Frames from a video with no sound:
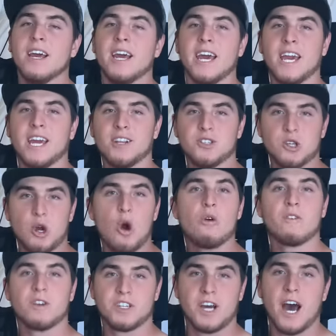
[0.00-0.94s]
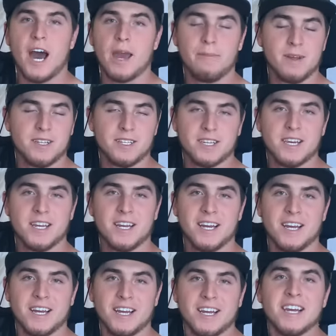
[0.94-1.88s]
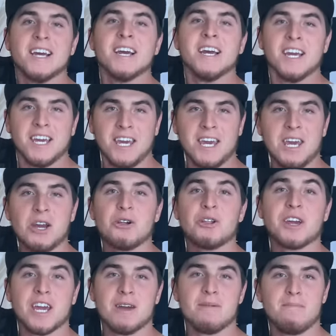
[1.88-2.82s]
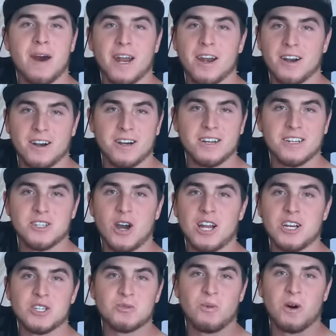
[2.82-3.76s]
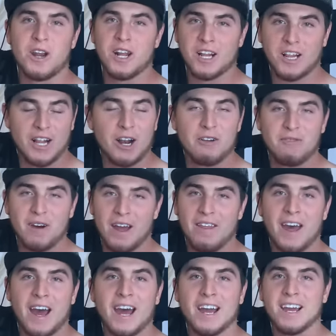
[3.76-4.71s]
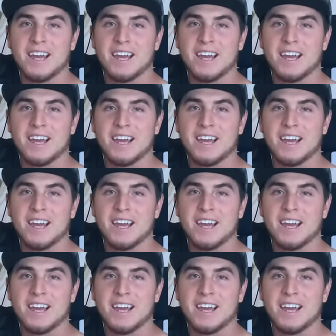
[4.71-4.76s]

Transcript: and so over time, it's gonna heal and get better. So I just wanted to clarify that,